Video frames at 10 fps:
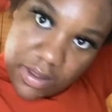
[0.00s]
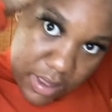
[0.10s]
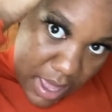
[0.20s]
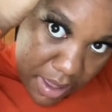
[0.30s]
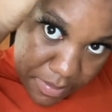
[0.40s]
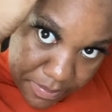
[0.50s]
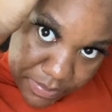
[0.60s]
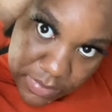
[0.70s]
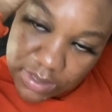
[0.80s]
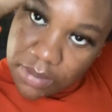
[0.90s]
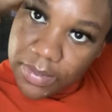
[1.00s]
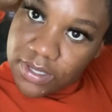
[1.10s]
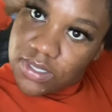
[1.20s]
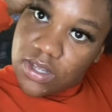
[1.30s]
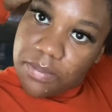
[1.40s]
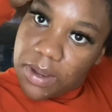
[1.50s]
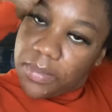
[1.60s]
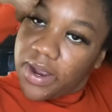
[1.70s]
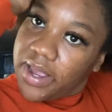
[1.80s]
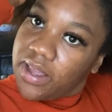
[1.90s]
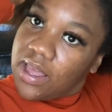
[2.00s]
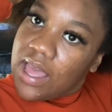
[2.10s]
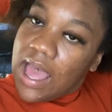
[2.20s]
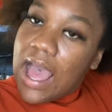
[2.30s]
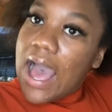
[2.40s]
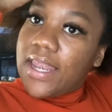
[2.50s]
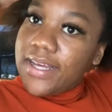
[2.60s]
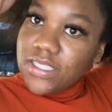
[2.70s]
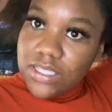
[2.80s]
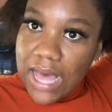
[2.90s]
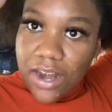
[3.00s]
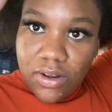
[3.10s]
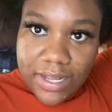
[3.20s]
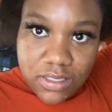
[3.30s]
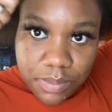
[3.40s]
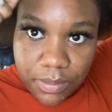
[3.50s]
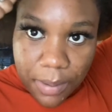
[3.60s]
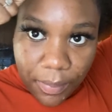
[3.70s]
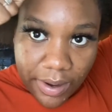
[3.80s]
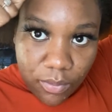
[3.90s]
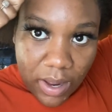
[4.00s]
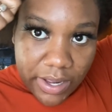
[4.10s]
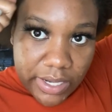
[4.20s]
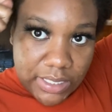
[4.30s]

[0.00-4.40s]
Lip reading: Okay, so I'm about to start my braid. I don't like to put my braid right here at